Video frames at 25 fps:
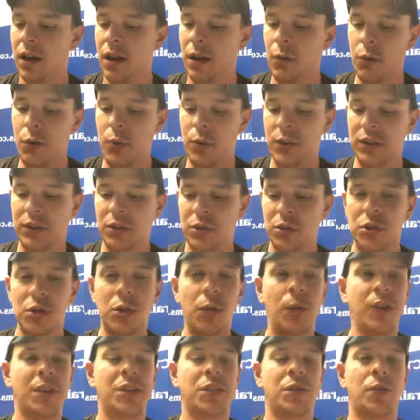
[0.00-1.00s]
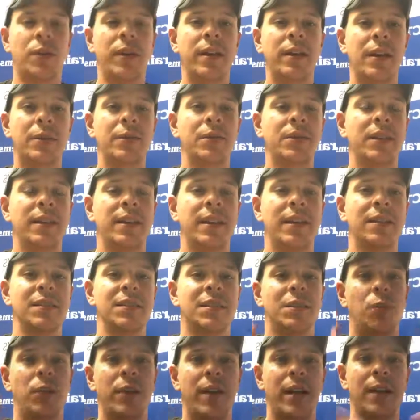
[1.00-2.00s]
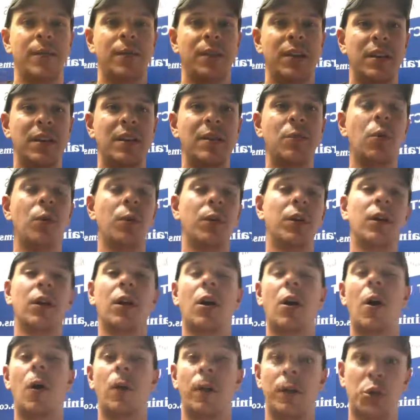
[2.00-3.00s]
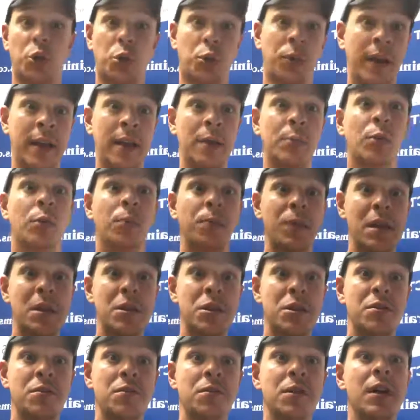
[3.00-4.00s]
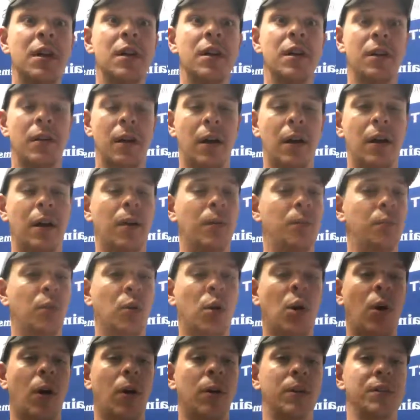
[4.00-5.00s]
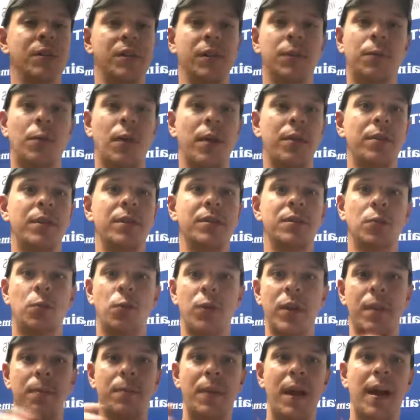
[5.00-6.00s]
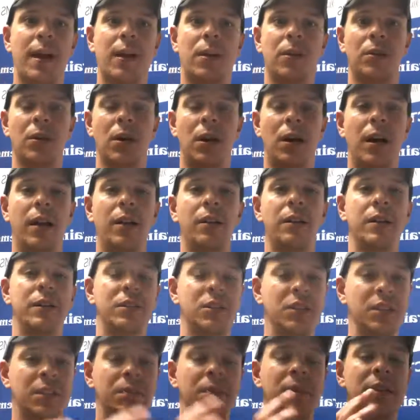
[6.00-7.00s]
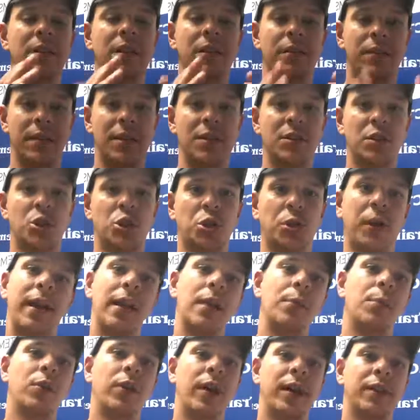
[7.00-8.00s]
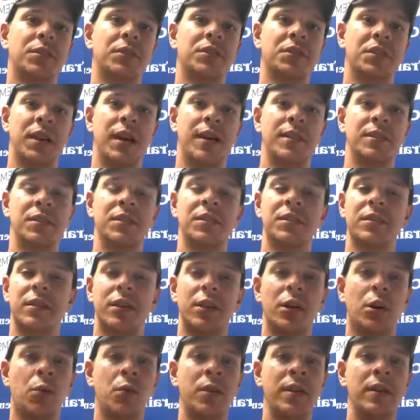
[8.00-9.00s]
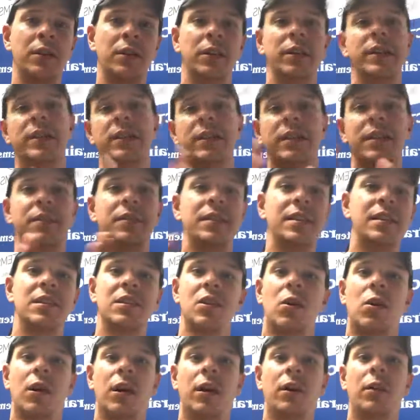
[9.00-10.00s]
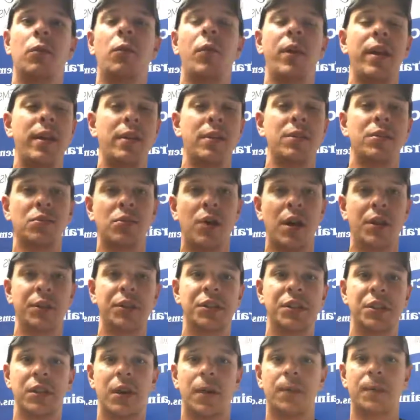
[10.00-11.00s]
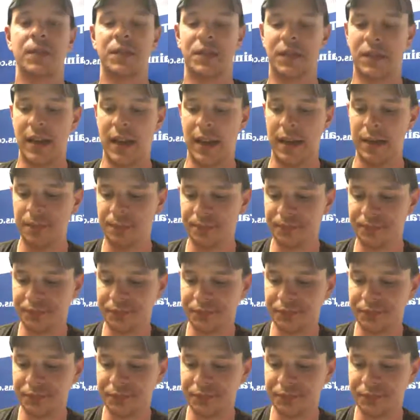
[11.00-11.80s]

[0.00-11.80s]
We went through and we screened everything out. So we have, again, what we're going to call a trainable menu, regardless of whether it's a weak back or not. It just means that these are trainable exercises. They're green lit and these aren't. We need to do other stuff instead.